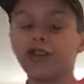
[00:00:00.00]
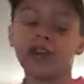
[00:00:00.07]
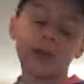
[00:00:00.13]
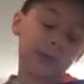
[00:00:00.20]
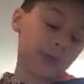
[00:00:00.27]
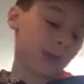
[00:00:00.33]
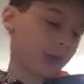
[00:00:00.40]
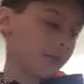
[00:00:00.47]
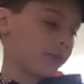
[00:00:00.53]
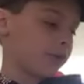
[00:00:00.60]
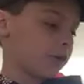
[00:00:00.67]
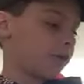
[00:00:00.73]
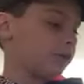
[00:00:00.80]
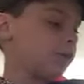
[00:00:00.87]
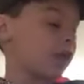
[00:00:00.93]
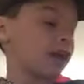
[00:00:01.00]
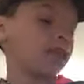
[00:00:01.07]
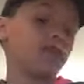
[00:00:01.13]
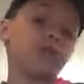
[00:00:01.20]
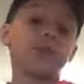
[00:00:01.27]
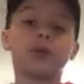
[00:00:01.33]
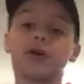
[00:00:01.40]
JWL Films, as
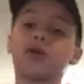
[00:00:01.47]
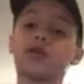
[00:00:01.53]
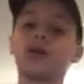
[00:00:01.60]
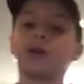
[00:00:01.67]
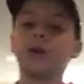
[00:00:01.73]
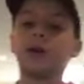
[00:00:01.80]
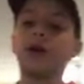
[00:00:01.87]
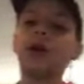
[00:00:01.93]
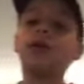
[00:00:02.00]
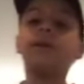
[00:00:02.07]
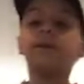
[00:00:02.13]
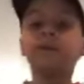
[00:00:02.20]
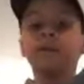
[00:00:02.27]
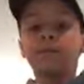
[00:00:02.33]
you probably already know.